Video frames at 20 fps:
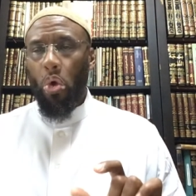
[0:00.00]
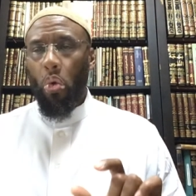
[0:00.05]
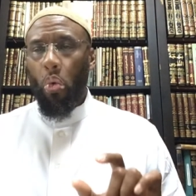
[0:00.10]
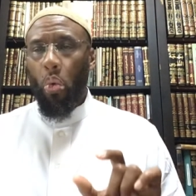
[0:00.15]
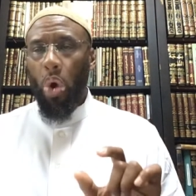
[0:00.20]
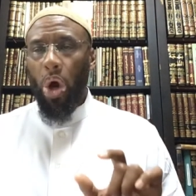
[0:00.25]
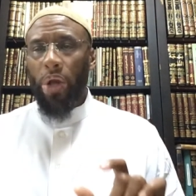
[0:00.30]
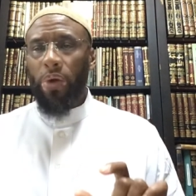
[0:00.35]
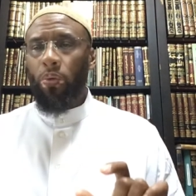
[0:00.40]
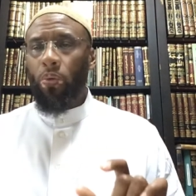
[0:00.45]

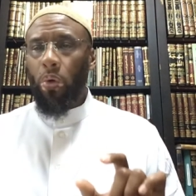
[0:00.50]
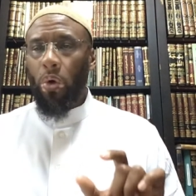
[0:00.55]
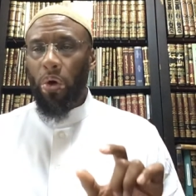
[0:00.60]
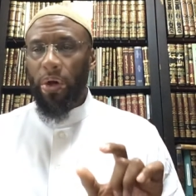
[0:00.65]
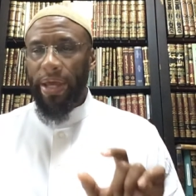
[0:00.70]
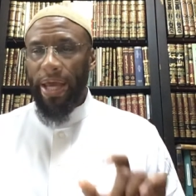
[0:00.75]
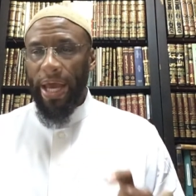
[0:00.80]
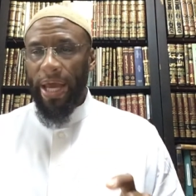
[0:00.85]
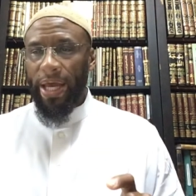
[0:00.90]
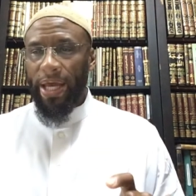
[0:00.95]
one will
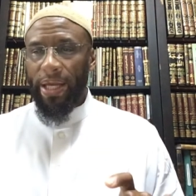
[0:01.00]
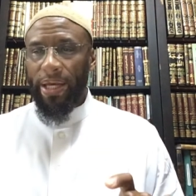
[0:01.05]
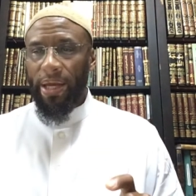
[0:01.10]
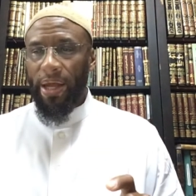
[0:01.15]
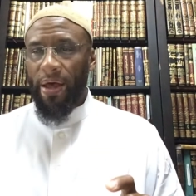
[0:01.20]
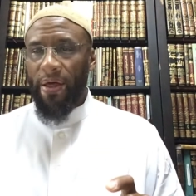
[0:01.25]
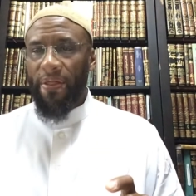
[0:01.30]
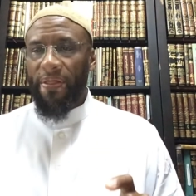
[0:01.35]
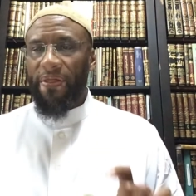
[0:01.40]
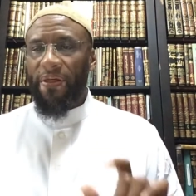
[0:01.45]

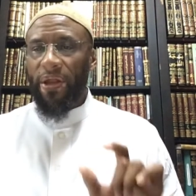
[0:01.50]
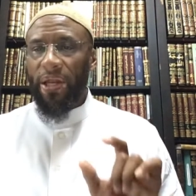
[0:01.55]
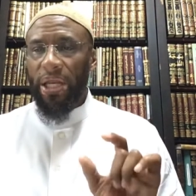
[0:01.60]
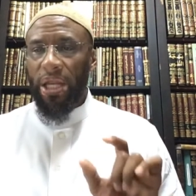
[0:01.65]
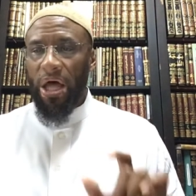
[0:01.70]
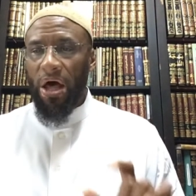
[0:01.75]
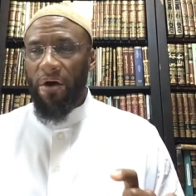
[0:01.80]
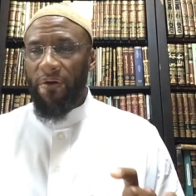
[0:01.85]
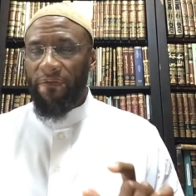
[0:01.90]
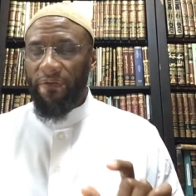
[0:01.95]
gain the
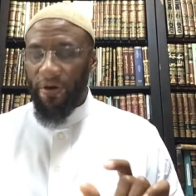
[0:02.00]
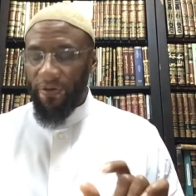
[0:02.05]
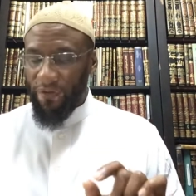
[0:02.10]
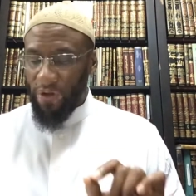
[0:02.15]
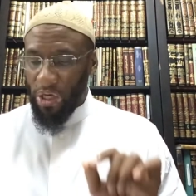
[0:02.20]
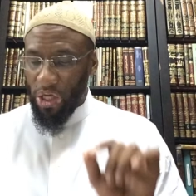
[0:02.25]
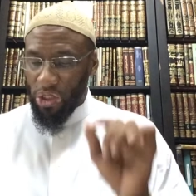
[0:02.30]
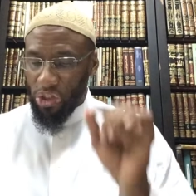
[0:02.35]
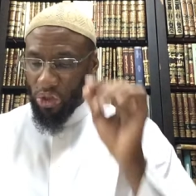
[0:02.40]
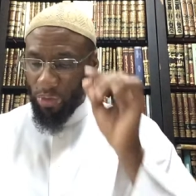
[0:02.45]
love of Allah